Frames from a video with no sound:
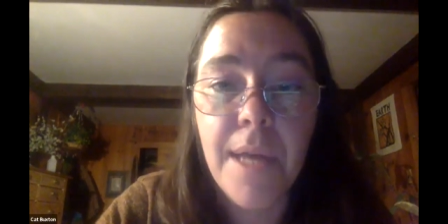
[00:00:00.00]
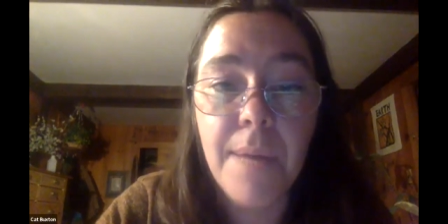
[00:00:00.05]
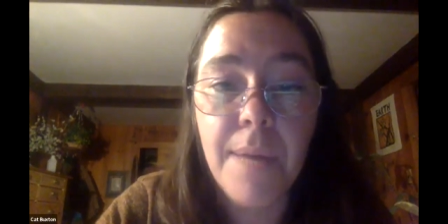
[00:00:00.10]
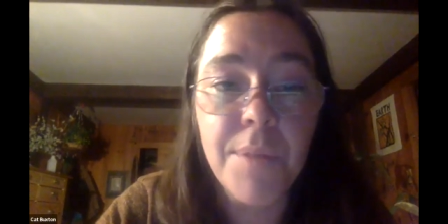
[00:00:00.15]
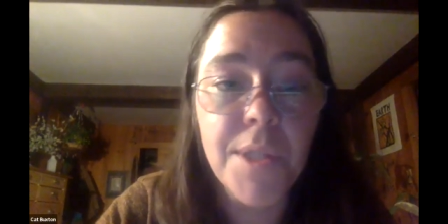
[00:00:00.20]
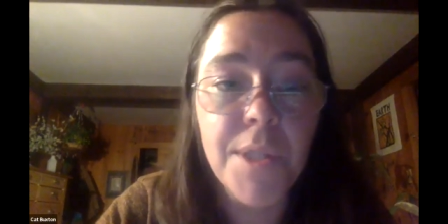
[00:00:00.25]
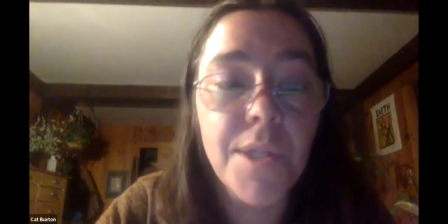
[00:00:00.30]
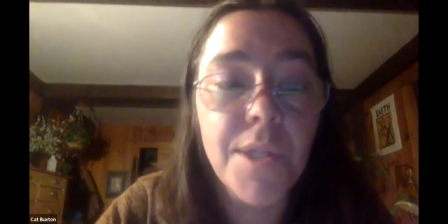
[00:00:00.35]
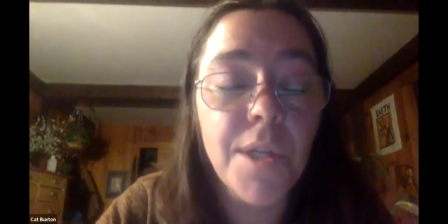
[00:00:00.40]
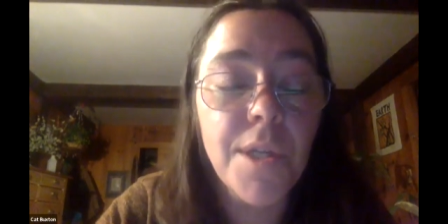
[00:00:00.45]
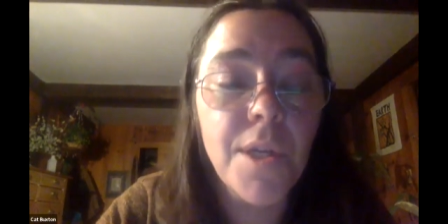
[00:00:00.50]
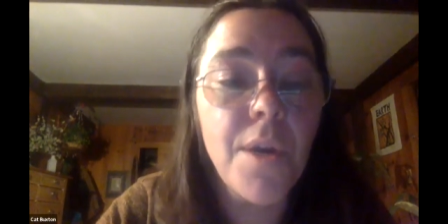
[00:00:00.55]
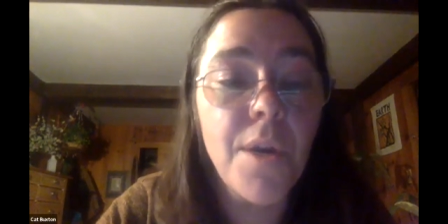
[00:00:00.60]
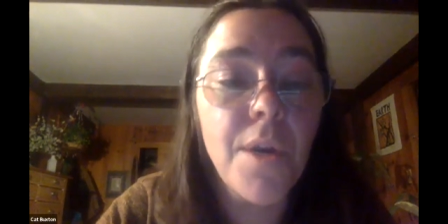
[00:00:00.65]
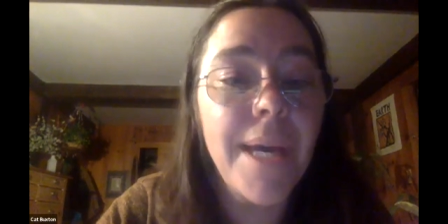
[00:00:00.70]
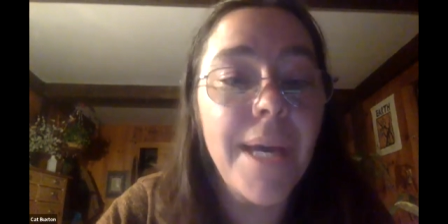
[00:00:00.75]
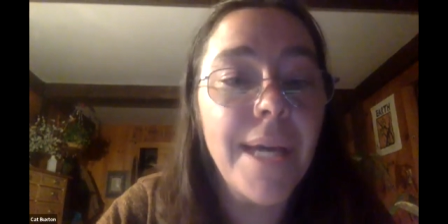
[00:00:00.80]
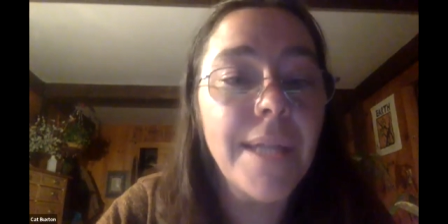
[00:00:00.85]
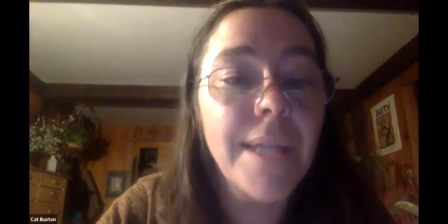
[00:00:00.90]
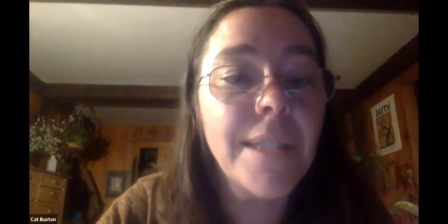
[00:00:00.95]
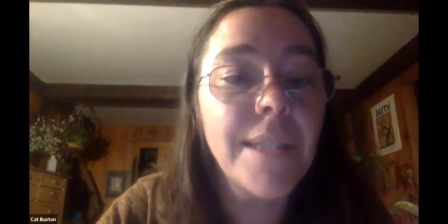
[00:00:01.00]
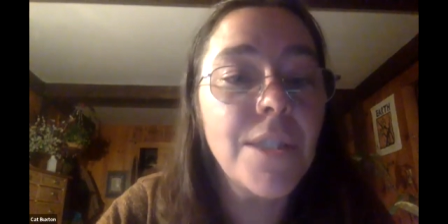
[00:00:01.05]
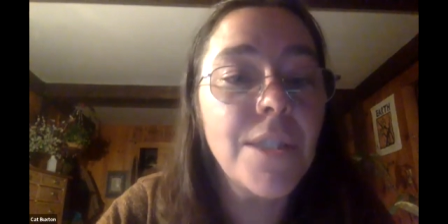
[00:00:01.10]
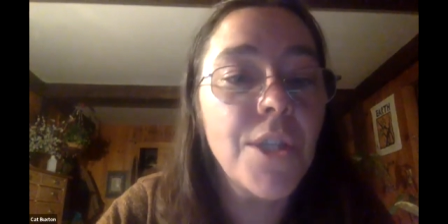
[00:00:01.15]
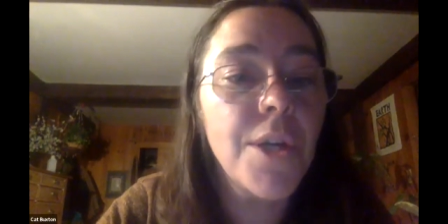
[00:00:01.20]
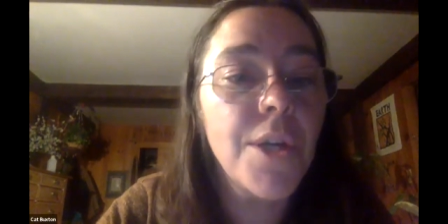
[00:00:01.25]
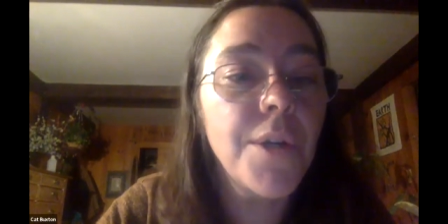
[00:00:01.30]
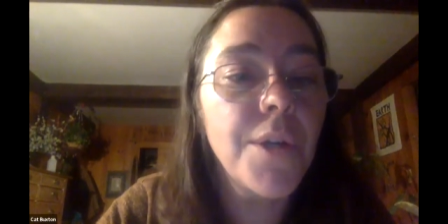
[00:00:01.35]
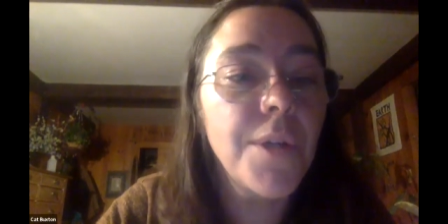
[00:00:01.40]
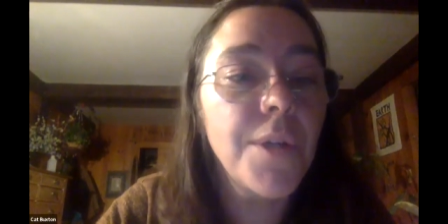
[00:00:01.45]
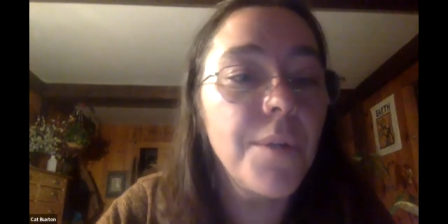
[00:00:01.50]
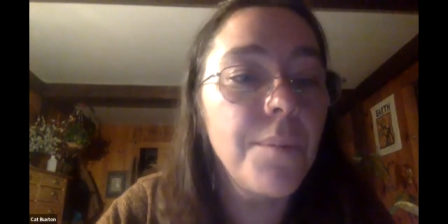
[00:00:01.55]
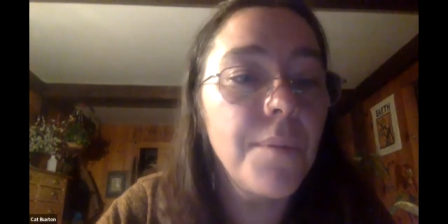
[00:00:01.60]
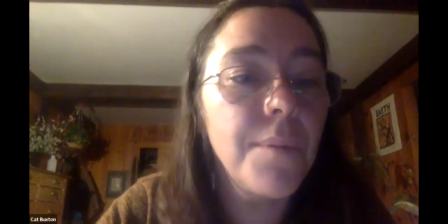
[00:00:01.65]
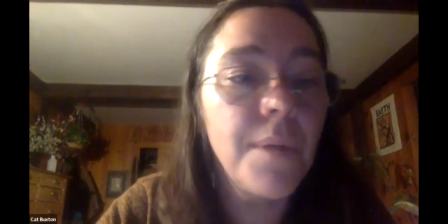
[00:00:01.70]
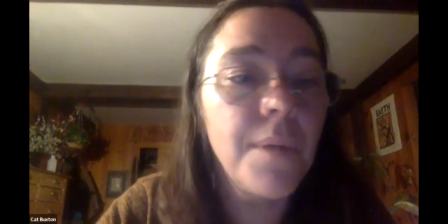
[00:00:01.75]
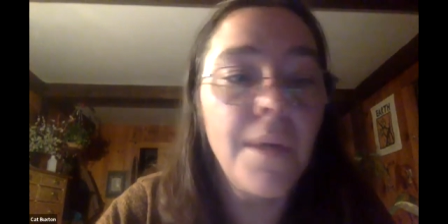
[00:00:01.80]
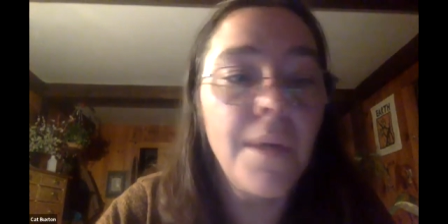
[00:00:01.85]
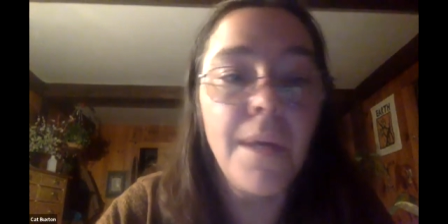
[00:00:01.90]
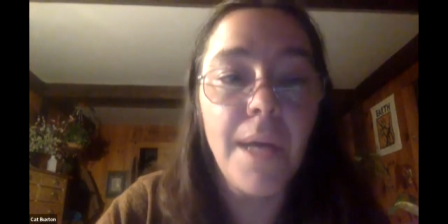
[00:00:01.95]
I'm just going to go ahead and turn
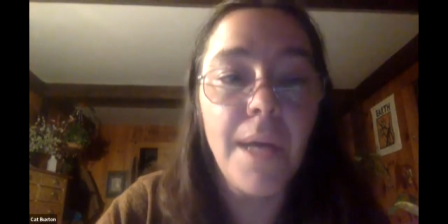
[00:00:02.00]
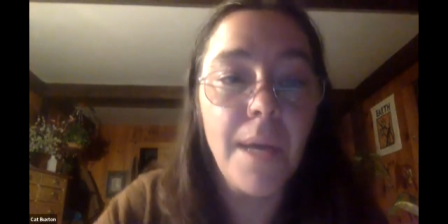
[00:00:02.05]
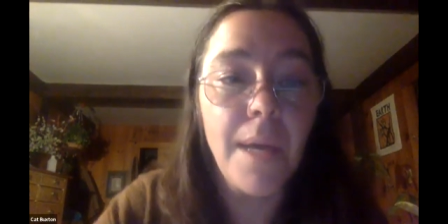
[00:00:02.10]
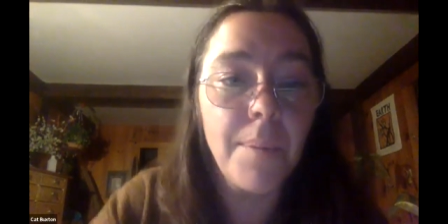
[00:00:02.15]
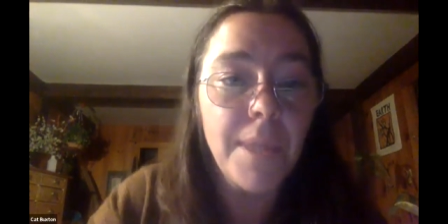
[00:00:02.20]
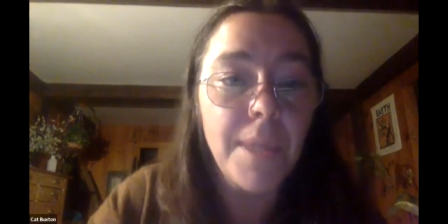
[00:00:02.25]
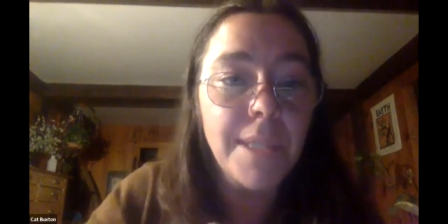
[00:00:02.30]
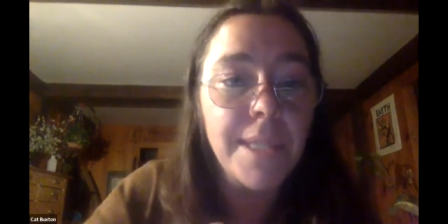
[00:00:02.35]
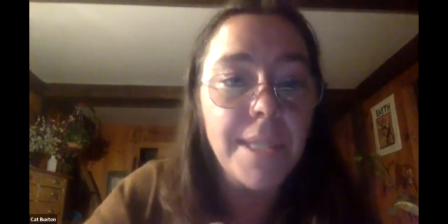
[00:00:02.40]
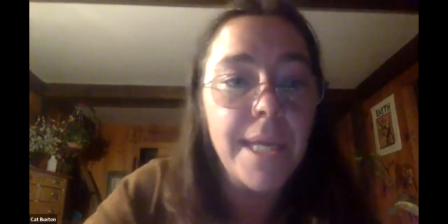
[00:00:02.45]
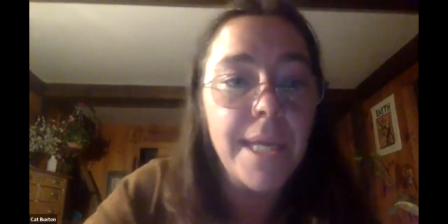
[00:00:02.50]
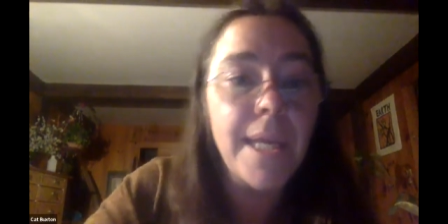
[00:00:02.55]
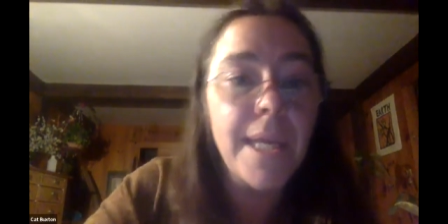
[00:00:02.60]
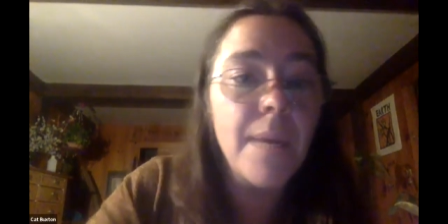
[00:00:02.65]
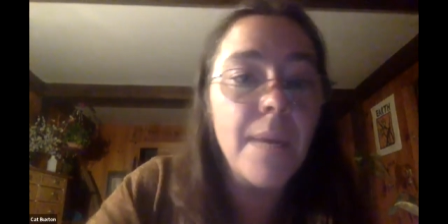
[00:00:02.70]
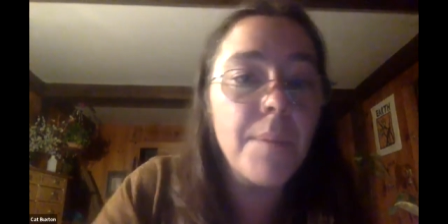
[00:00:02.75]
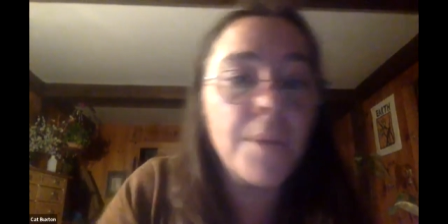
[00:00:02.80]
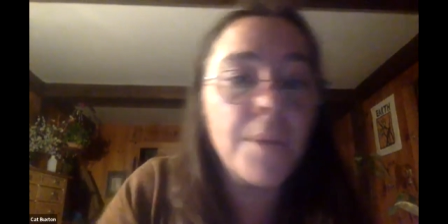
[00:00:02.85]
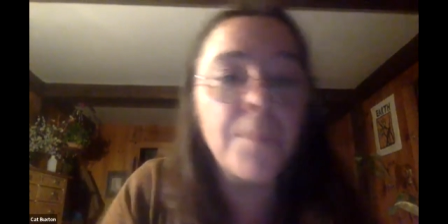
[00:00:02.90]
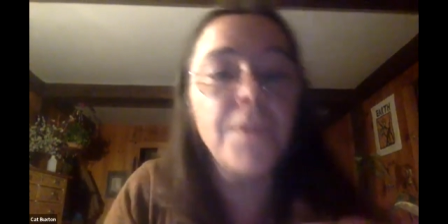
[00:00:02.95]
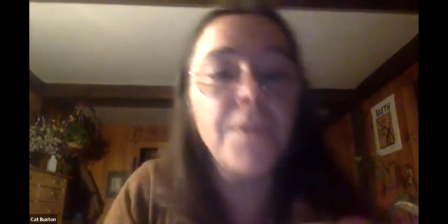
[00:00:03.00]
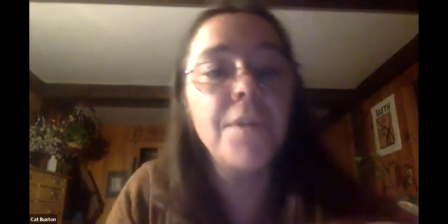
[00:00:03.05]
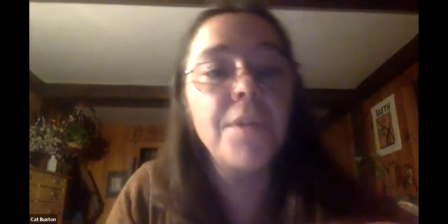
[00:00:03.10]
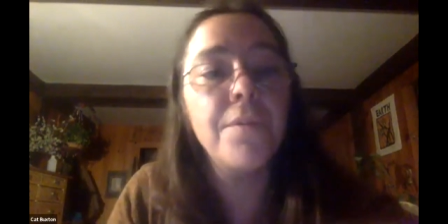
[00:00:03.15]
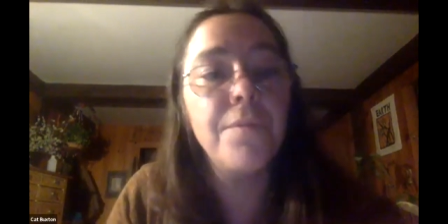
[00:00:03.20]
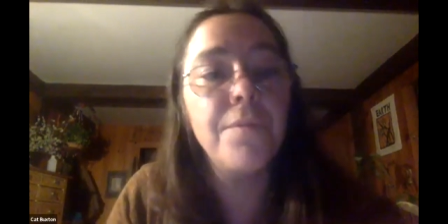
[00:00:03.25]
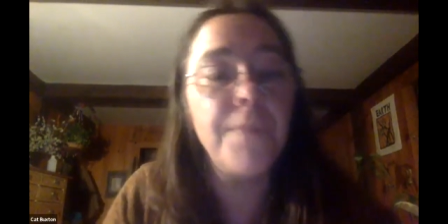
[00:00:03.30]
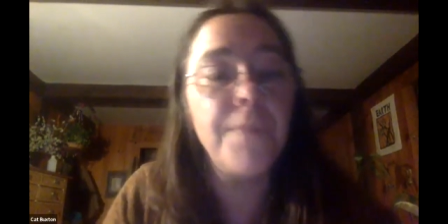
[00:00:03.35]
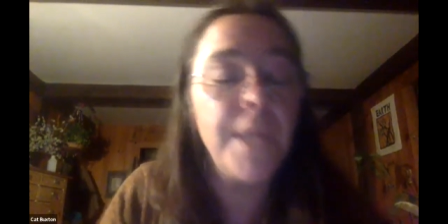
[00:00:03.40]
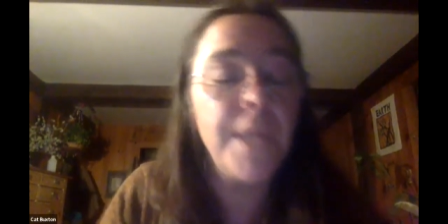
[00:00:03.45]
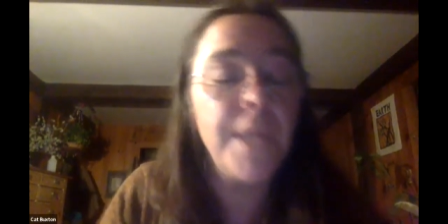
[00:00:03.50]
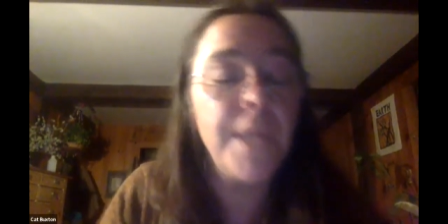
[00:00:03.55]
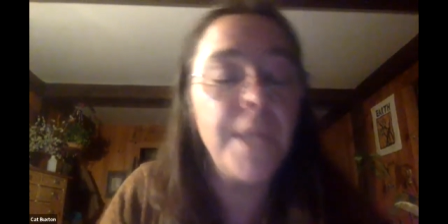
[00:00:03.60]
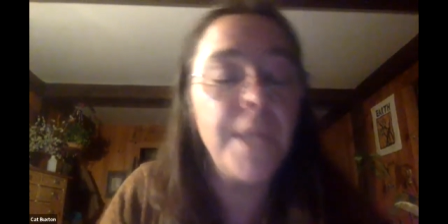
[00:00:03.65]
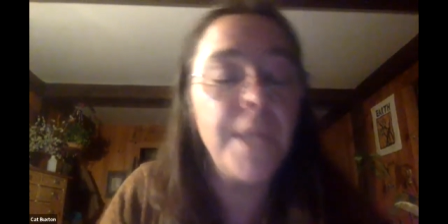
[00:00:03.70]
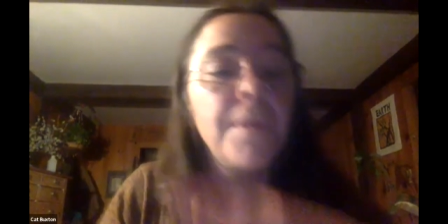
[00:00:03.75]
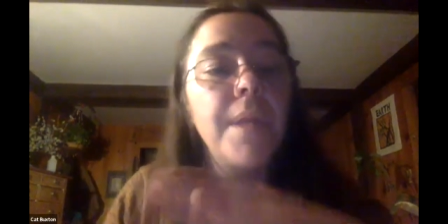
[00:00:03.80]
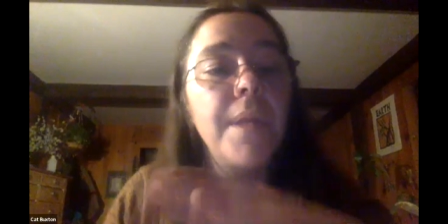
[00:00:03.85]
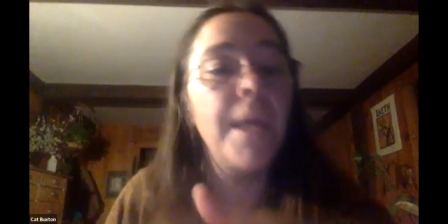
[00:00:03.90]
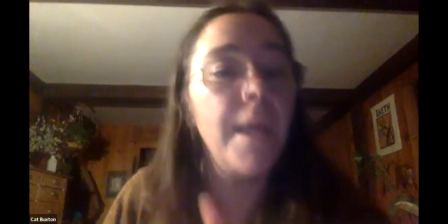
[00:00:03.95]
them. I'm going to put the feet
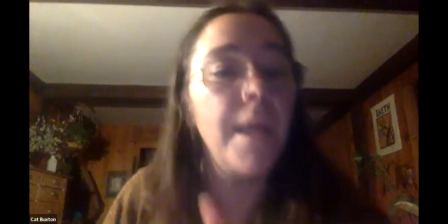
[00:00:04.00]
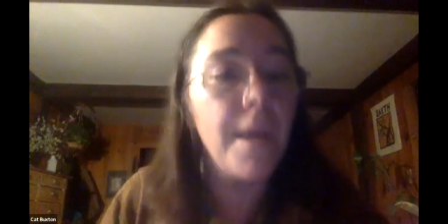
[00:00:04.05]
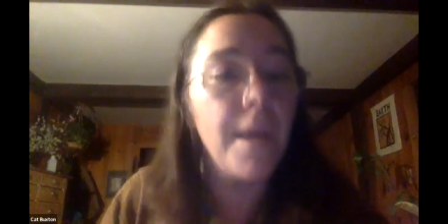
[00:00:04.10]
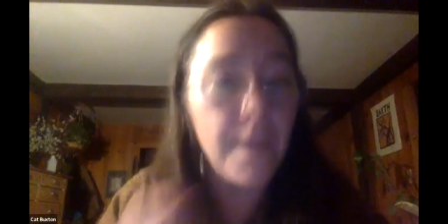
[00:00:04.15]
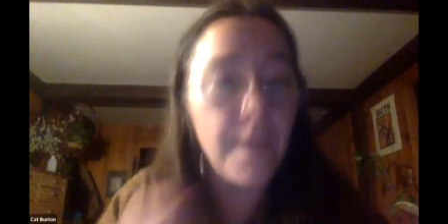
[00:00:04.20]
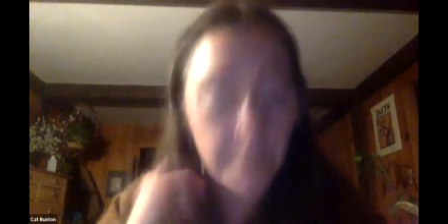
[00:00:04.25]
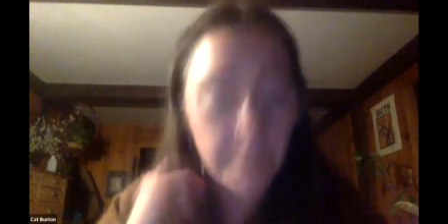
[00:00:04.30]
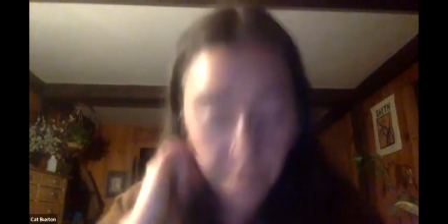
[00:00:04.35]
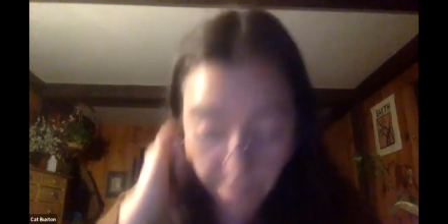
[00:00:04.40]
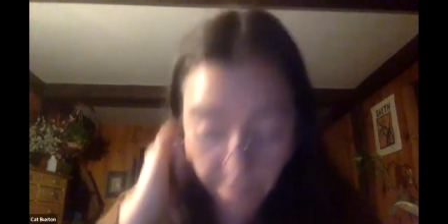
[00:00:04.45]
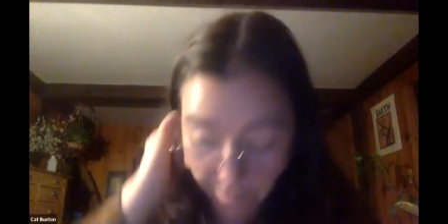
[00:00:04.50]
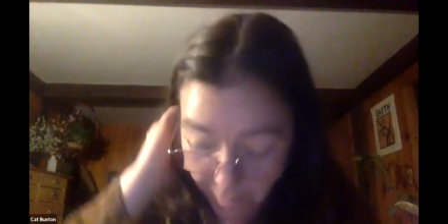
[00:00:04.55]
up in the air,